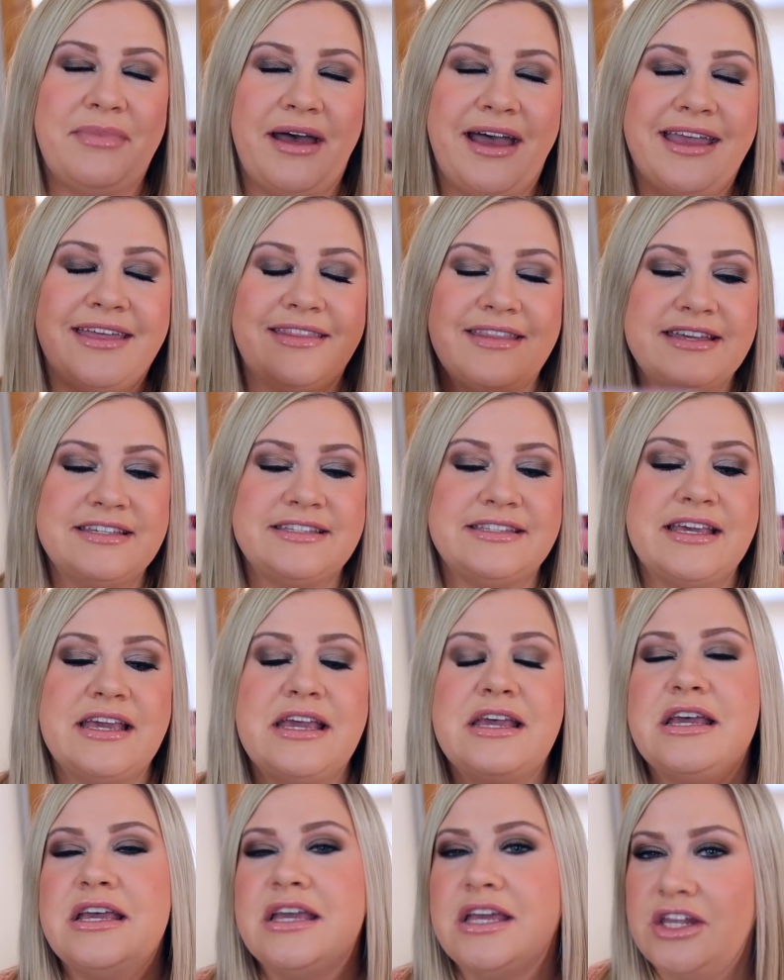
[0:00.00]
buying this
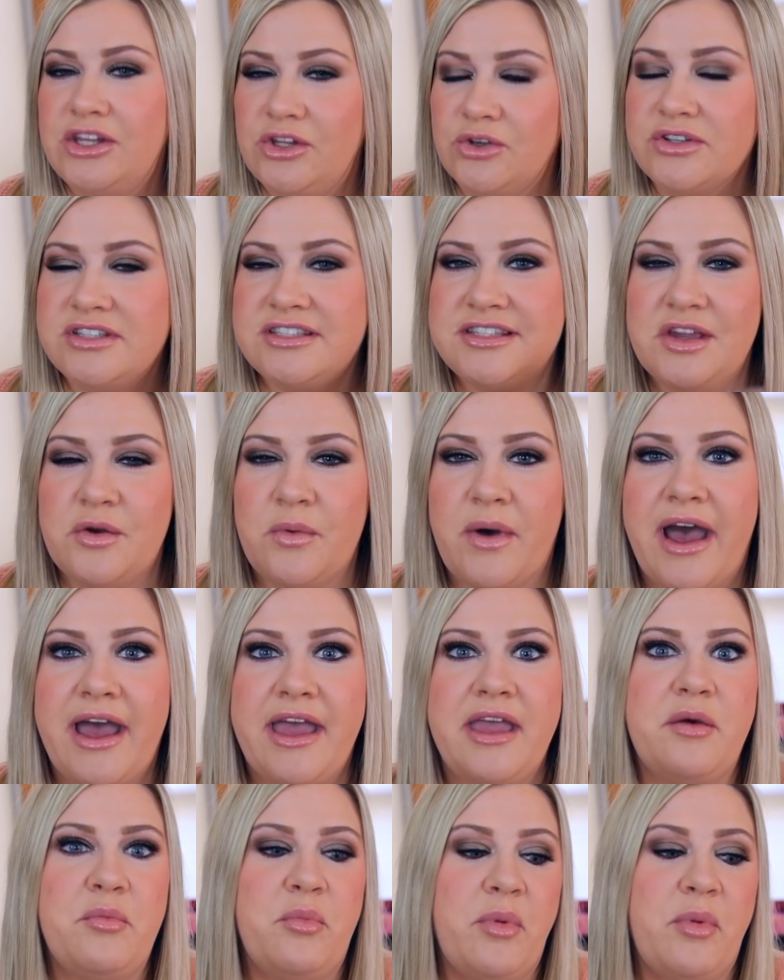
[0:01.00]
and you'll see why.